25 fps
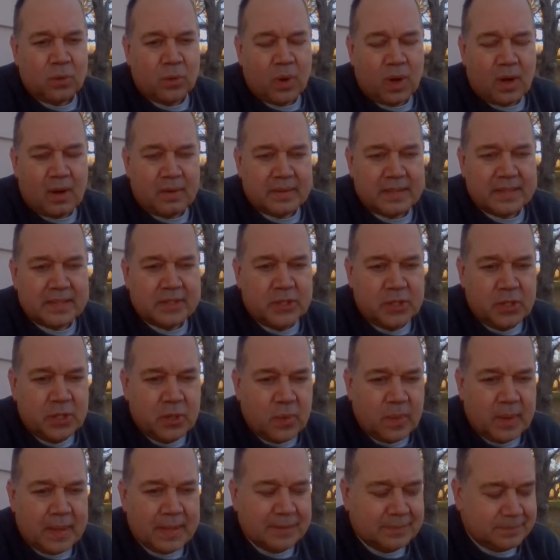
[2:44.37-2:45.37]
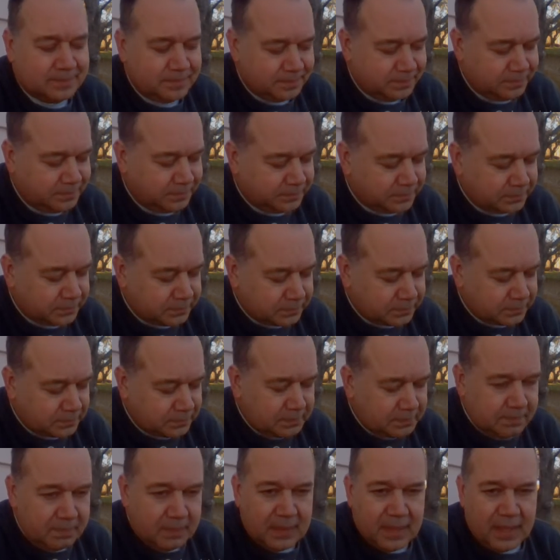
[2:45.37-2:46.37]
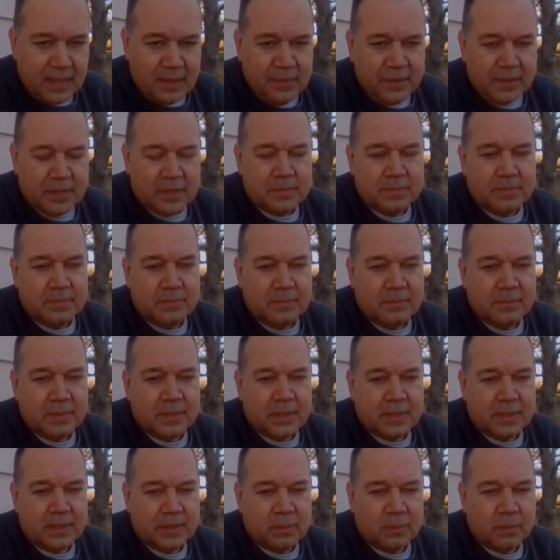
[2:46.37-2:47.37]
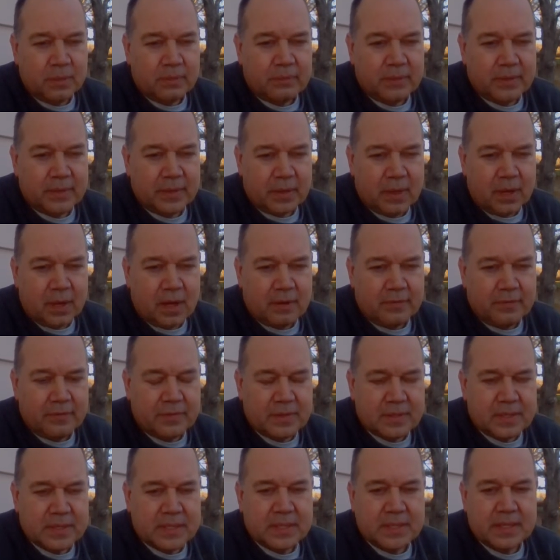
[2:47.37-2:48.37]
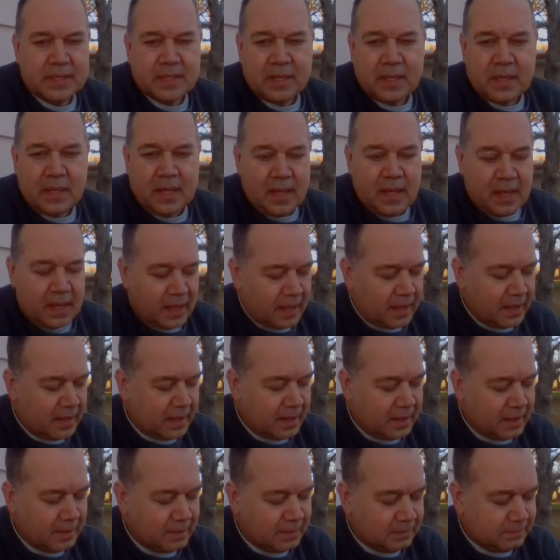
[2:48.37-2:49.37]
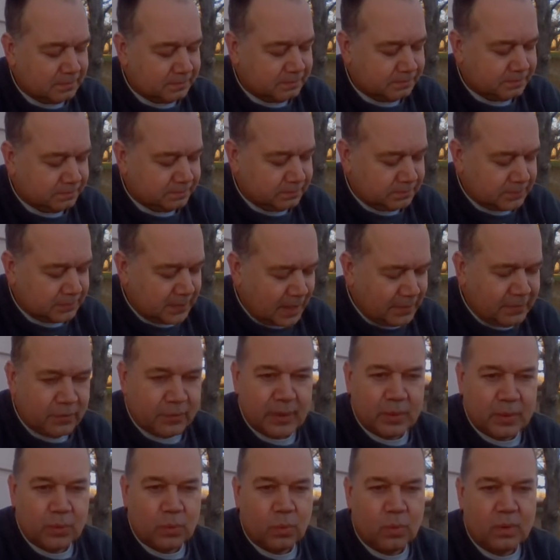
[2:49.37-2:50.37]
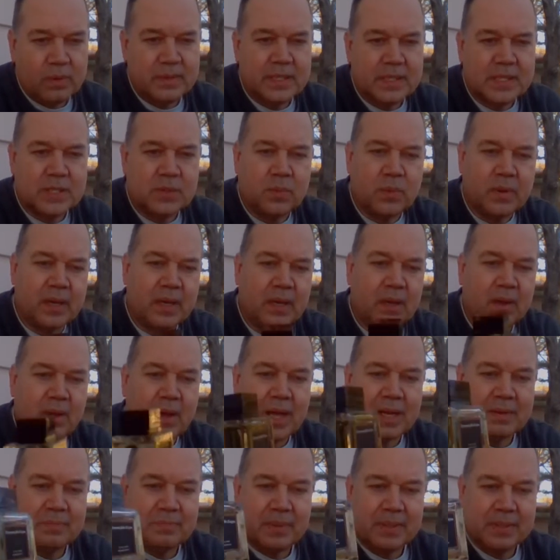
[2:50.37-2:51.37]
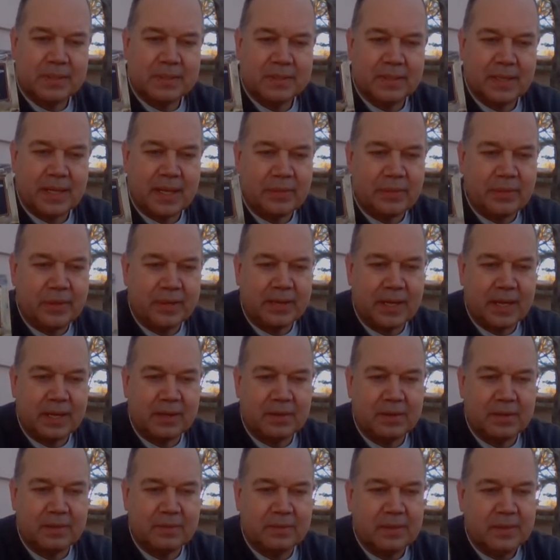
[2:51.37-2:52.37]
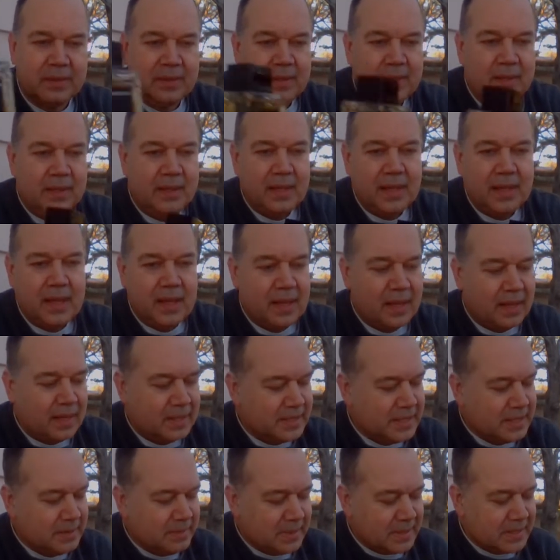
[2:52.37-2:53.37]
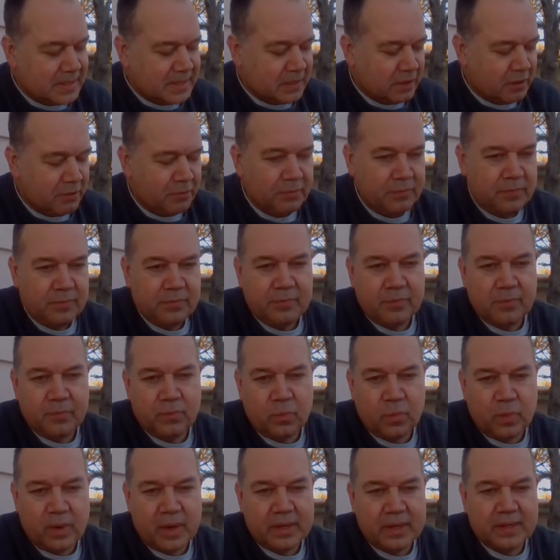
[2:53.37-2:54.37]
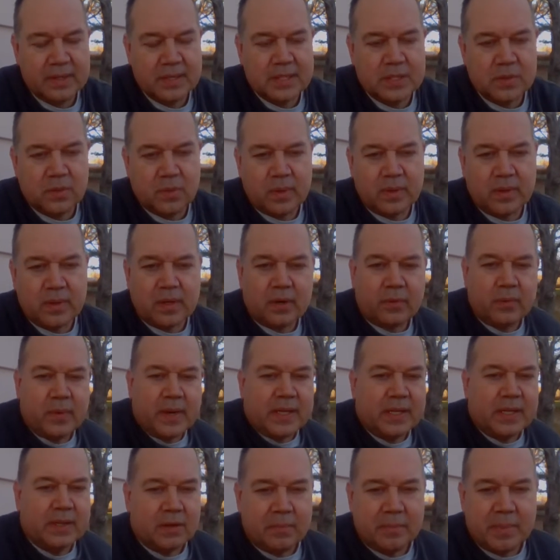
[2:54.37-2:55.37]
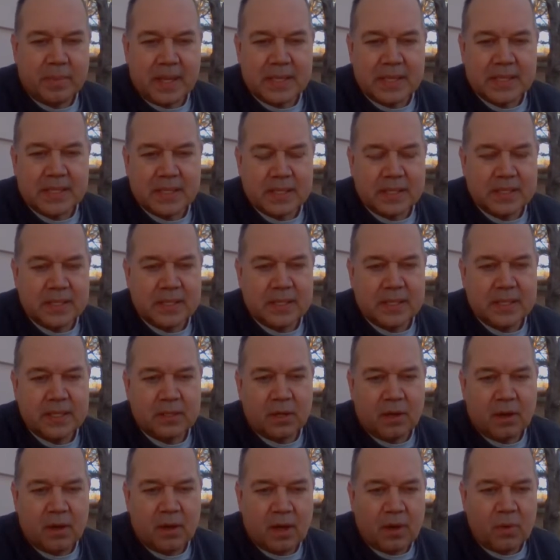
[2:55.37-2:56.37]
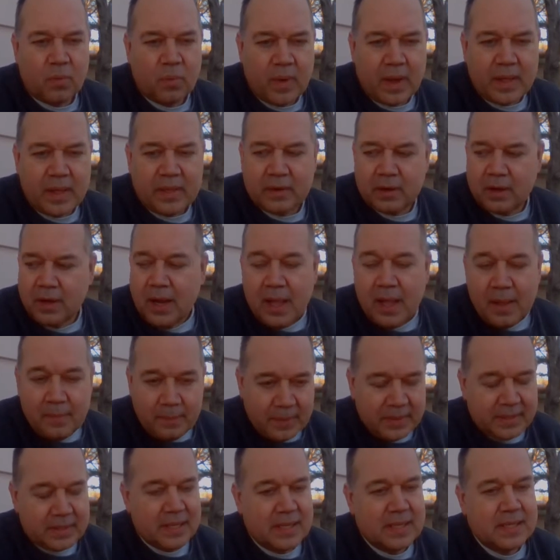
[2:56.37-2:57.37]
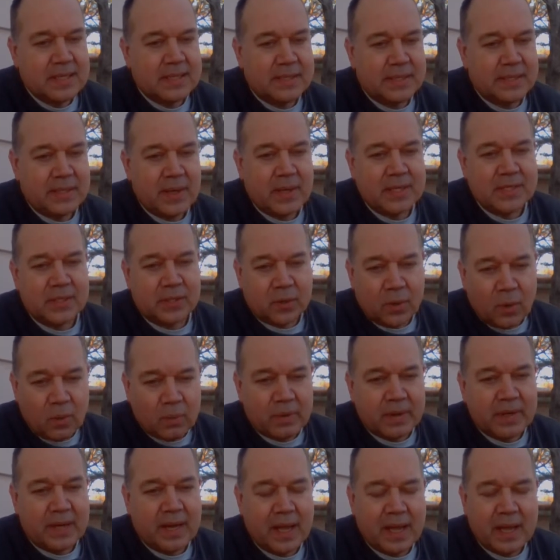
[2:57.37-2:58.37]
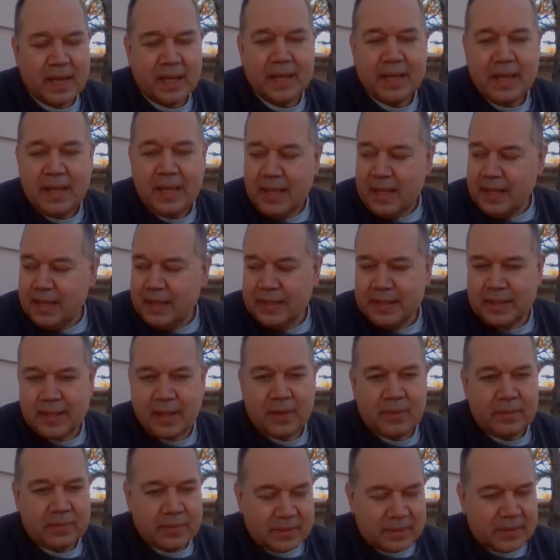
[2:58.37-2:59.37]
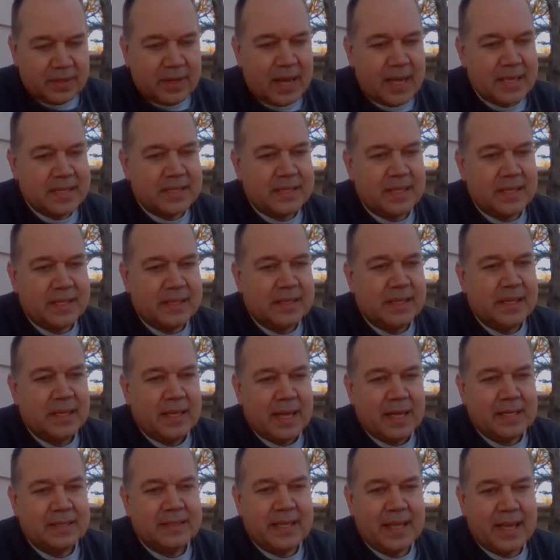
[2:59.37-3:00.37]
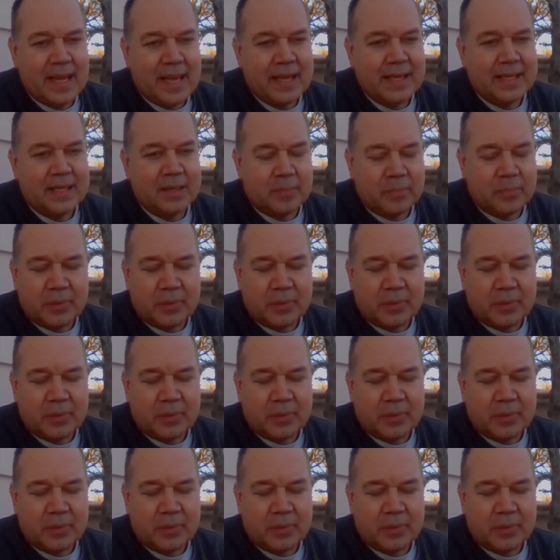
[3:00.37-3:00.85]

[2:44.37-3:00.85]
quality to it. I think it'd be a good one for the office. Um, I haven't really worn this one a lot, but uh, I think I could uh, see myself wearing this one on a regular basis in the hot weather because you know as an older guy you know the classic italian